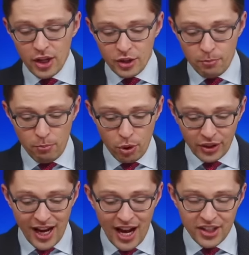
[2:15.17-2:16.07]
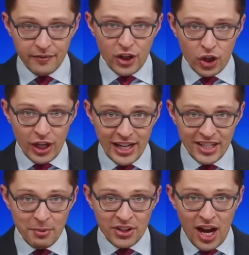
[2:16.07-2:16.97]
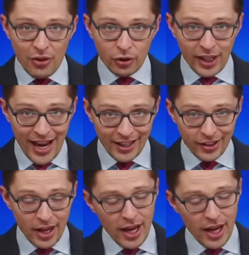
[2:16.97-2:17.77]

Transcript: to put conservation easements on their land.